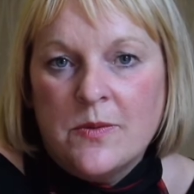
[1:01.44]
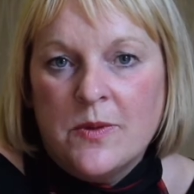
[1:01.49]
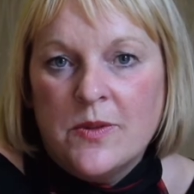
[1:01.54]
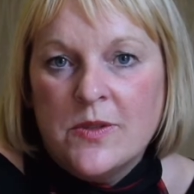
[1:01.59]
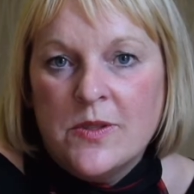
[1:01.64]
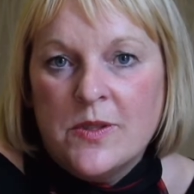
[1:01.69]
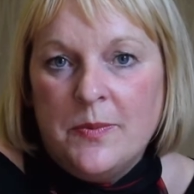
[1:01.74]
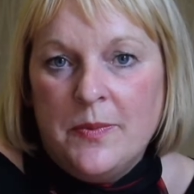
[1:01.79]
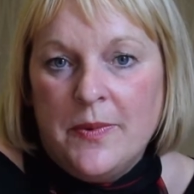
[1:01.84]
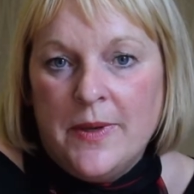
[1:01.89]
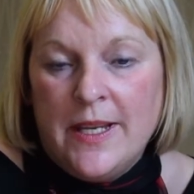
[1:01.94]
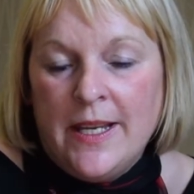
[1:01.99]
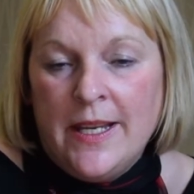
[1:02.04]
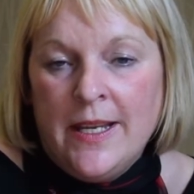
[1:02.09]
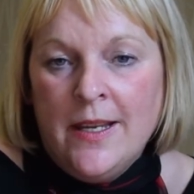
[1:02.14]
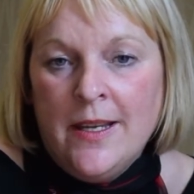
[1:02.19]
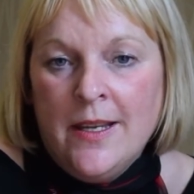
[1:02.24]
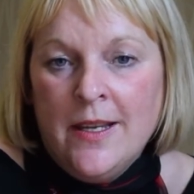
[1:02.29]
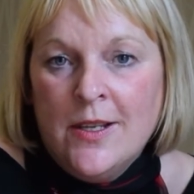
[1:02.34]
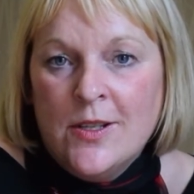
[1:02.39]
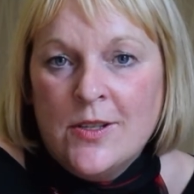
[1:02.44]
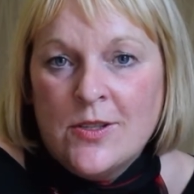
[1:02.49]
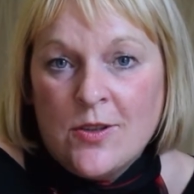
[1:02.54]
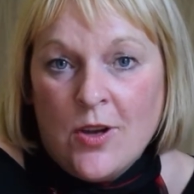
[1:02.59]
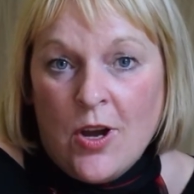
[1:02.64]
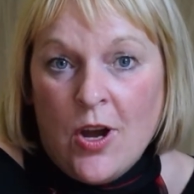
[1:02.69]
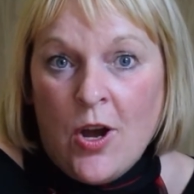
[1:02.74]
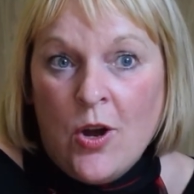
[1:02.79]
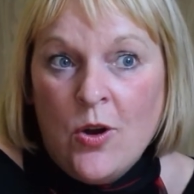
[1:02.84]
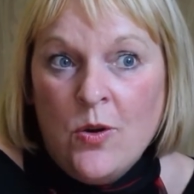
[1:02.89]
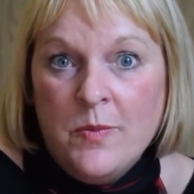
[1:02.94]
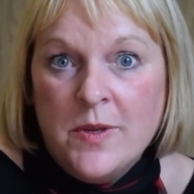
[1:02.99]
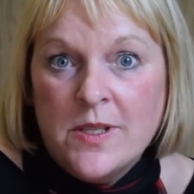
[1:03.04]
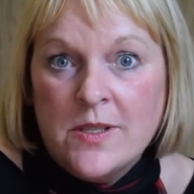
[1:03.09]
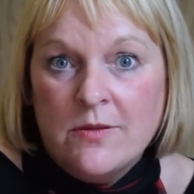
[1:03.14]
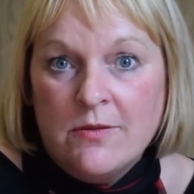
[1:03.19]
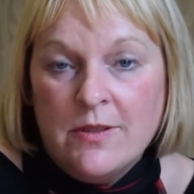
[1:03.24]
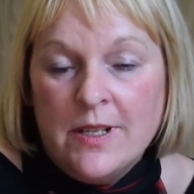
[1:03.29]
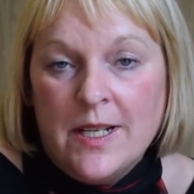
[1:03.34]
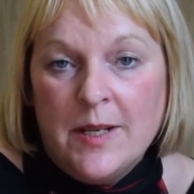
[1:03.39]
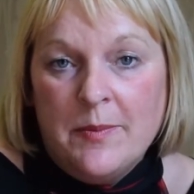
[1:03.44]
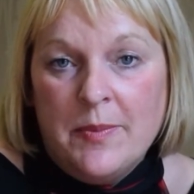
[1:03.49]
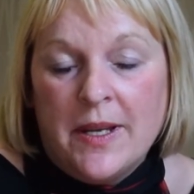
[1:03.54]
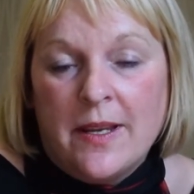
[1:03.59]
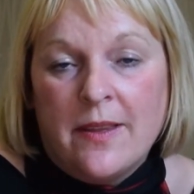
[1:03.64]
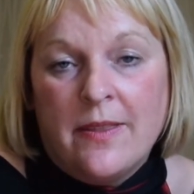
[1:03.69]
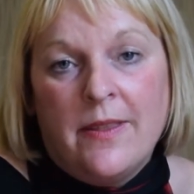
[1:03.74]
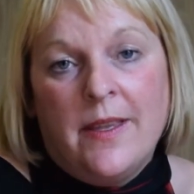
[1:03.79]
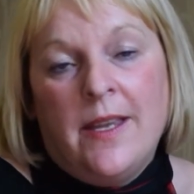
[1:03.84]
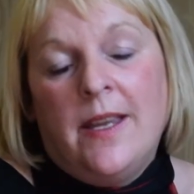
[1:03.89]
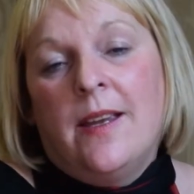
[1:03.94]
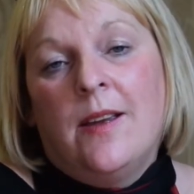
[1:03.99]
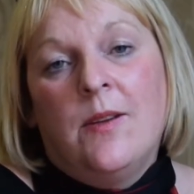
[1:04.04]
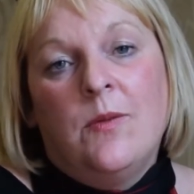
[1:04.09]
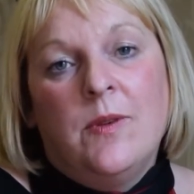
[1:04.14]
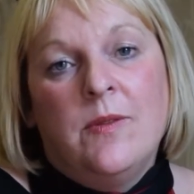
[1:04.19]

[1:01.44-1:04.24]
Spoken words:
want to be. So home is a really big thing.